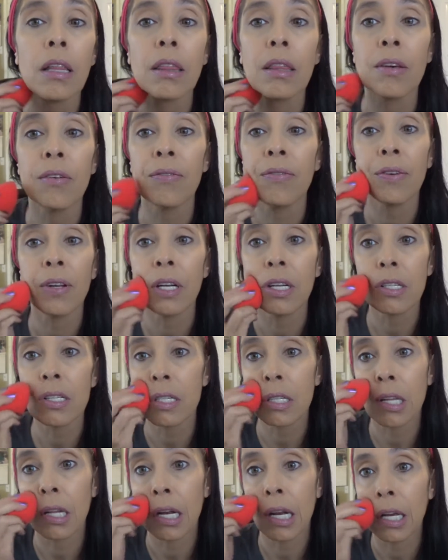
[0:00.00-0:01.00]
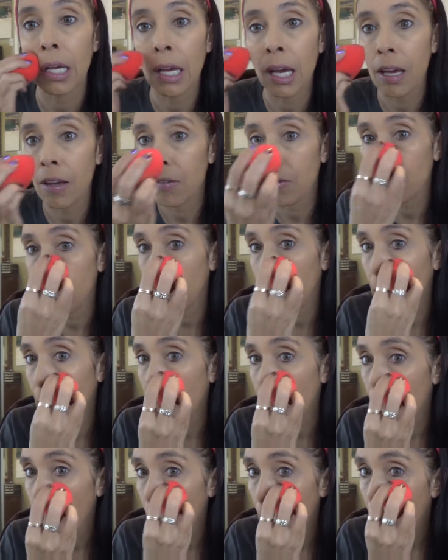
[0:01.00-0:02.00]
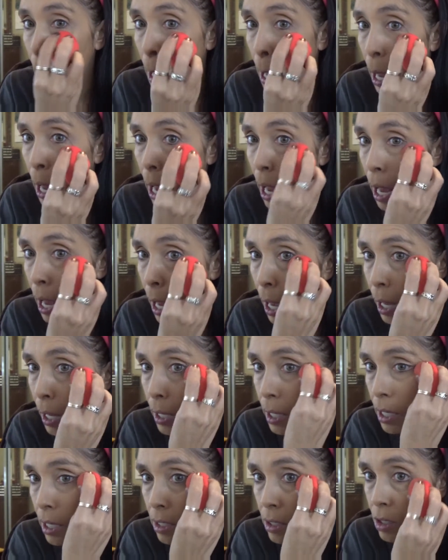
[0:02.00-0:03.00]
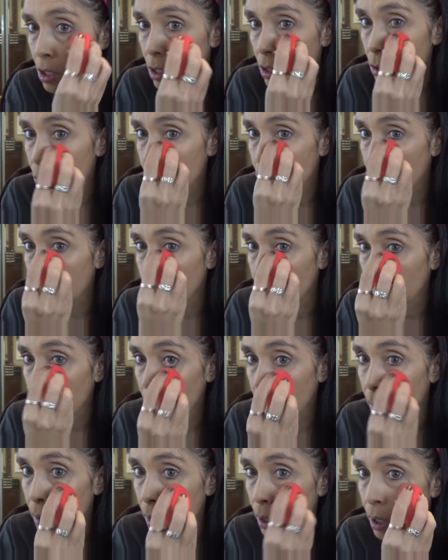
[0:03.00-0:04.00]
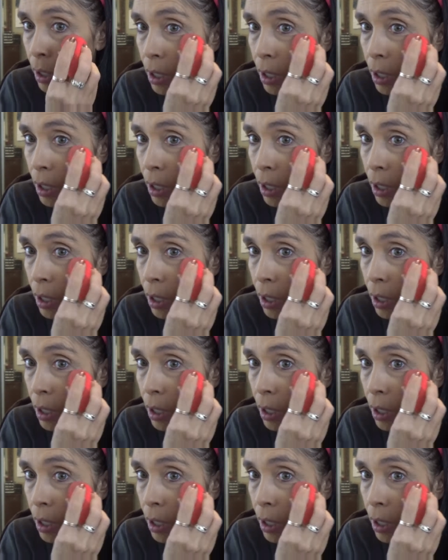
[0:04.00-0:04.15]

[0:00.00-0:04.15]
the finish that it gave me, and it just really